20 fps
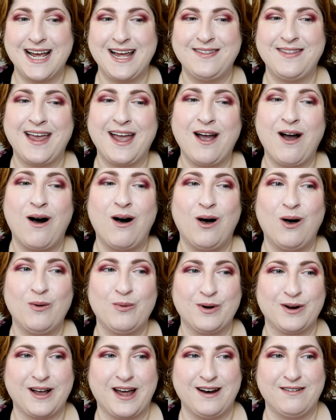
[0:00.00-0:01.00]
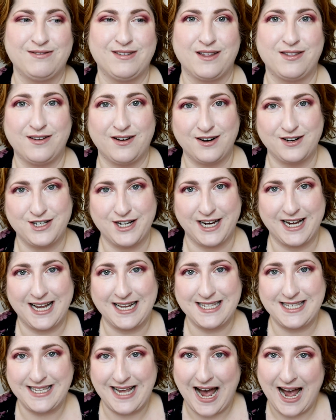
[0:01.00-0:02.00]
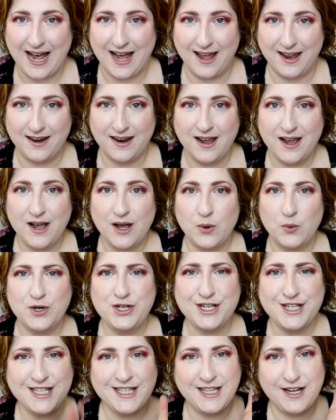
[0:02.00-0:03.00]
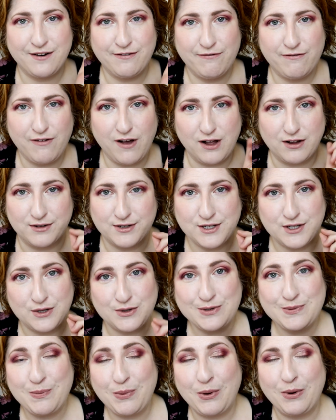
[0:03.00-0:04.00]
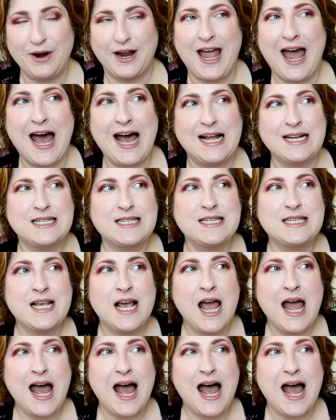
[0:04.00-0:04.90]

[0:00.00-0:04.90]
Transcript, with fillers: And they all were kind of lethargic and sad, which isn't their fault, those poor cats.